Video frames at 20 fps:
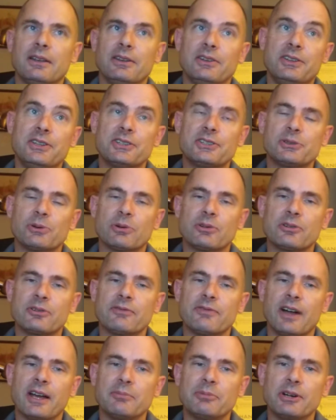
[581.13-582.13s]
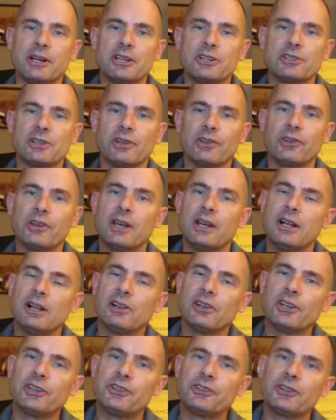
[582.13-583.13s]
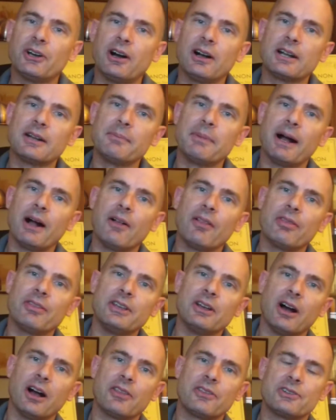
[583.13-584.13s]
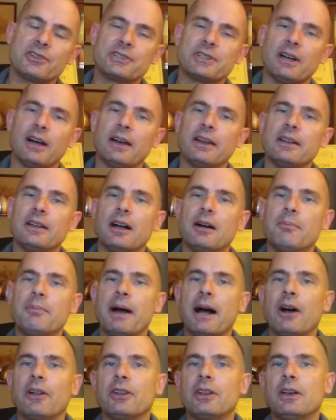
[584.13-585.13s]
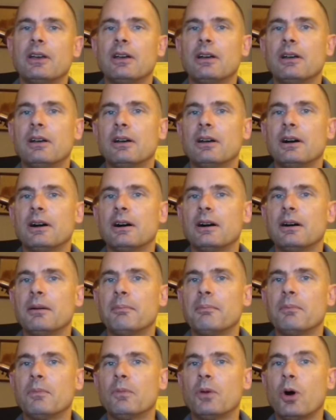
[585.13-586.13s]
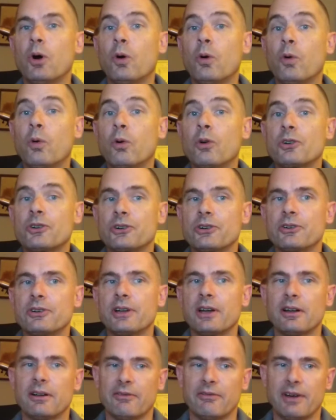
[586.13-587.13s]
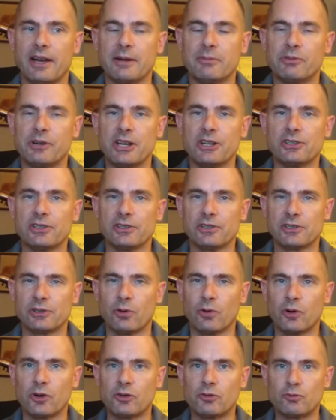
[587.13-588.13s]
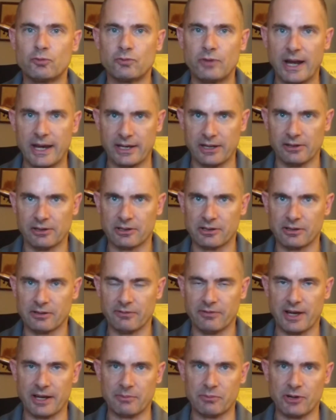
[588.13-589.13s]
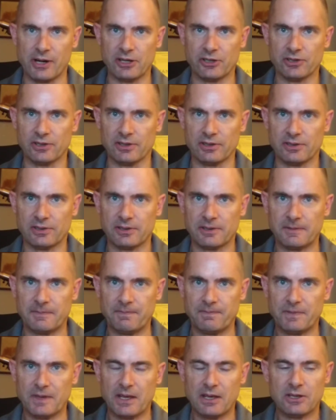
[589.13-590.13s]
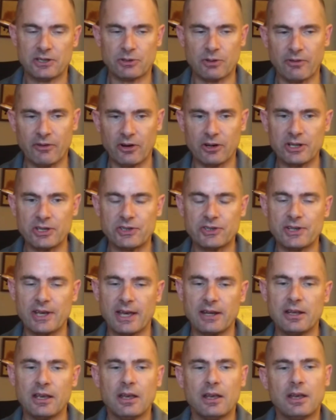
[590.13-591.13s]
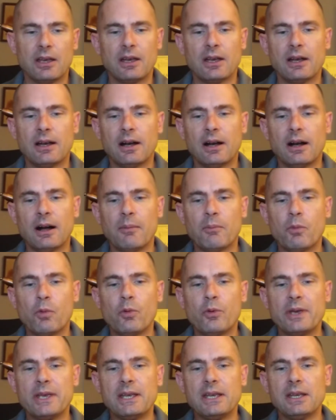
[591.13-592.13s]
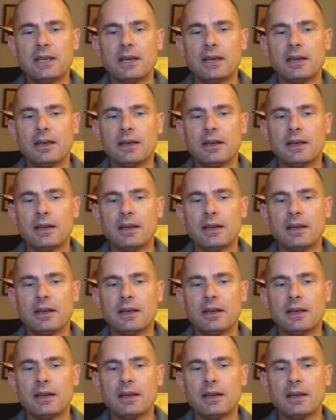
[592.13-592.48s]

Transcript: disordered vibrations. Let's talk about the other side, about ordered vibrations or regular vibrations. So I've already said we